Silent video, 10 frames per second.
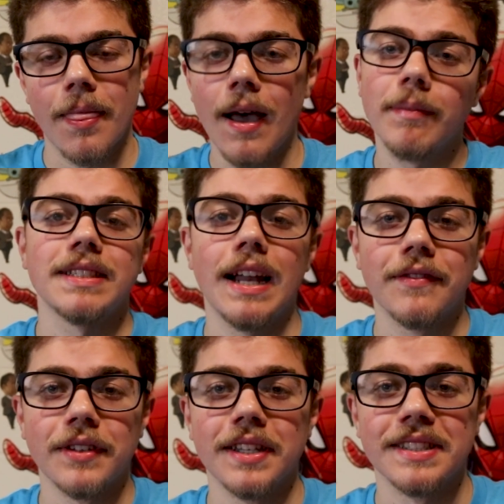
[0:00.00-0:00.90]
I'm excited
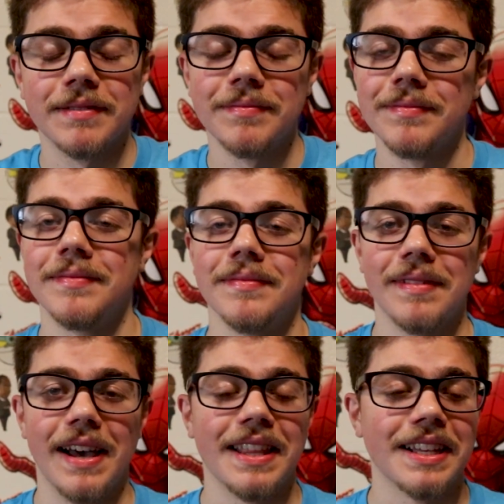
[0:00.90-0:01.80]
for this.
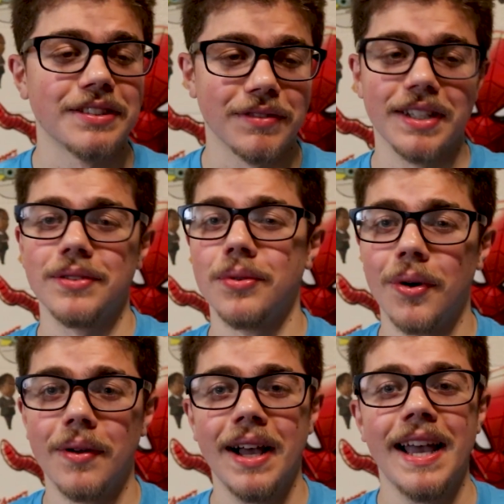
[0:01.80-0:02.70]
I think it's really
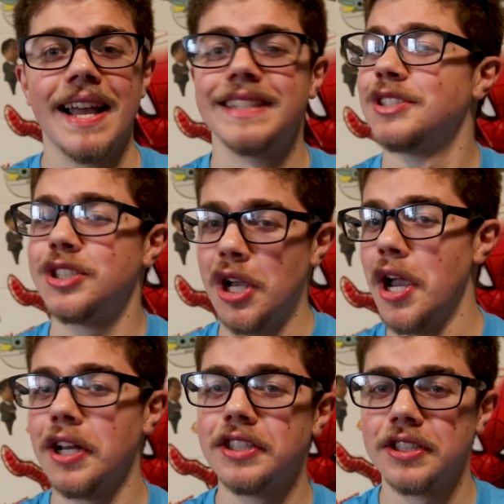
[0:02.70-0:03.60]
cool. It's
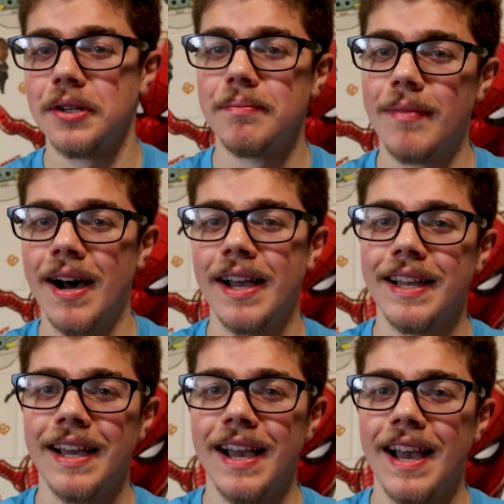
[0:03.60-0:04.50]
changed
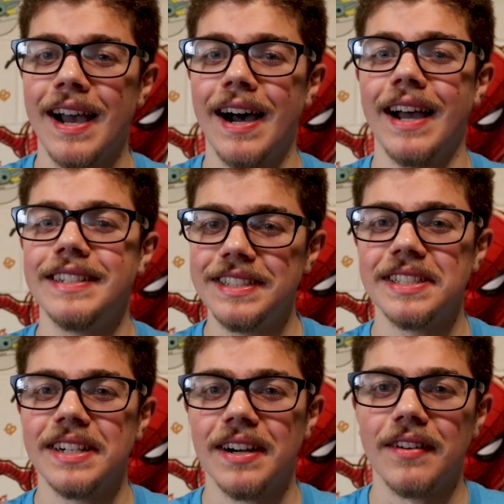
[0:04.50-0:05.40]
my
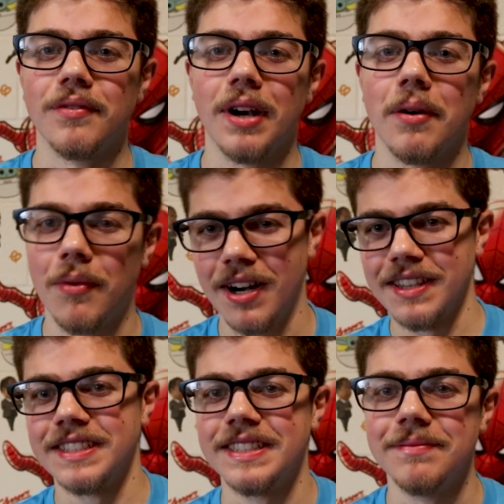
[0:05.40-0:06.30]
idea of what I wanted
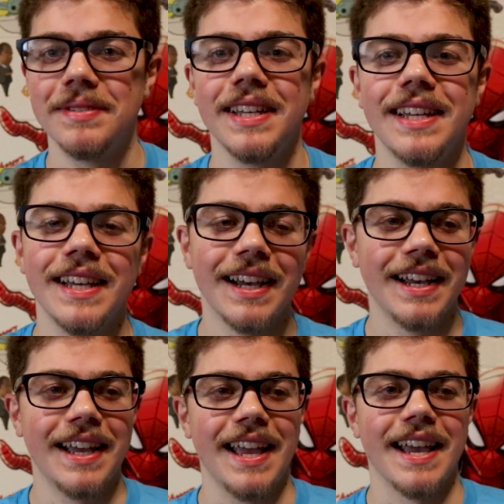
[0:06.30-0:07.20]
this to be.
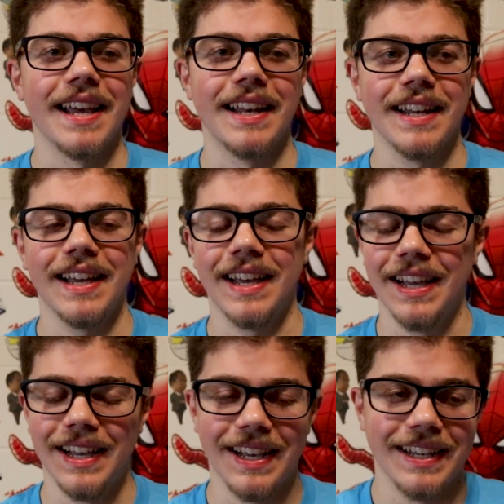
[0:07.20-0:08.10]
And
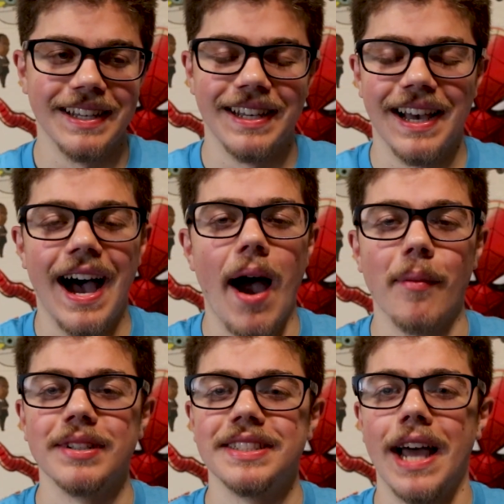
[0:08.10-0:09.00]

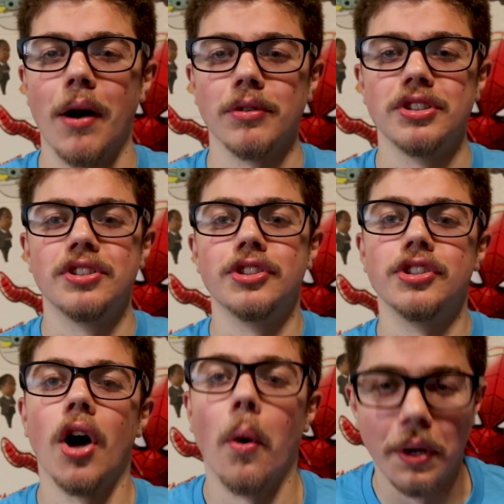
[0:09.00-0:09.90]
I'm just now
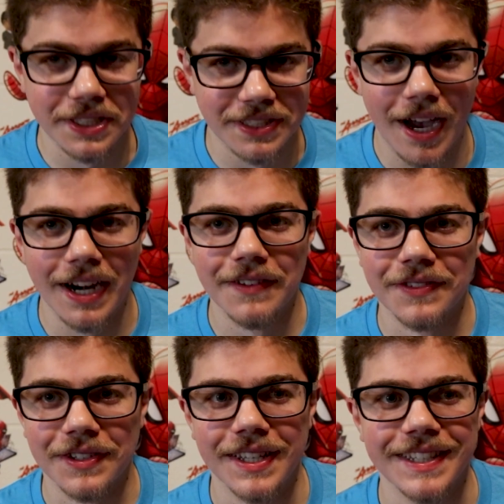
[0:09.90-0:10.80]
so excited
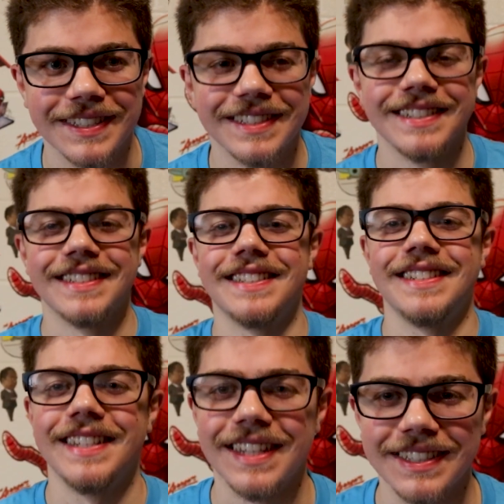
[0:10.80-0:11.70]
for this, to
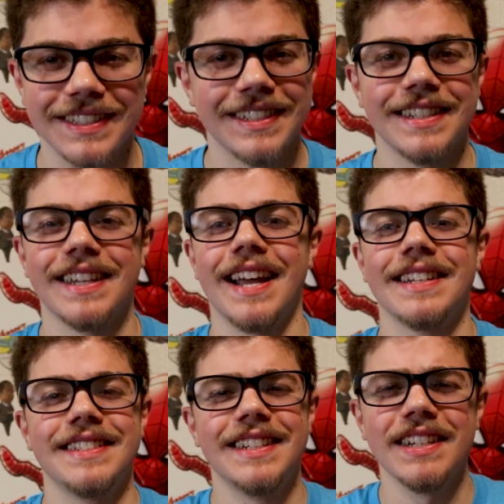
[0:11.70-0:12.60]
see this. Again,
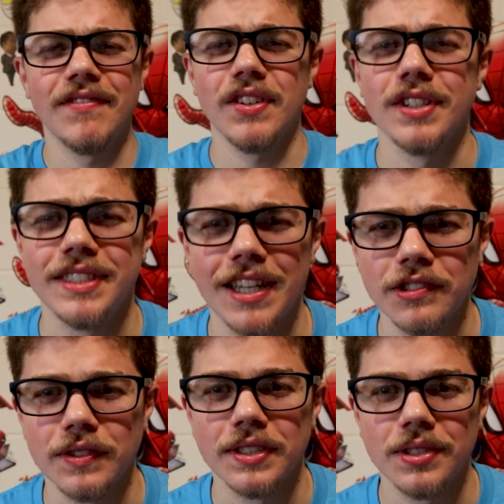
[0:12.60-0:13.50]
to see a Nick
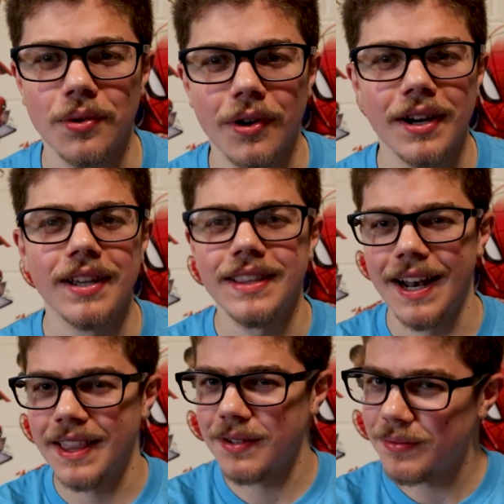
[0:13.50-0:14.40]
Fury-centric story
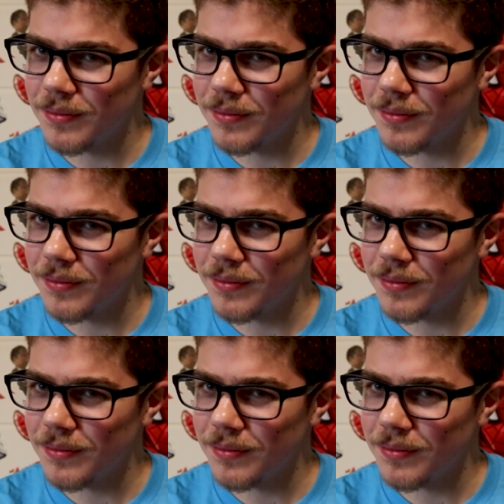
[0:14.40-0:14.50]
that I think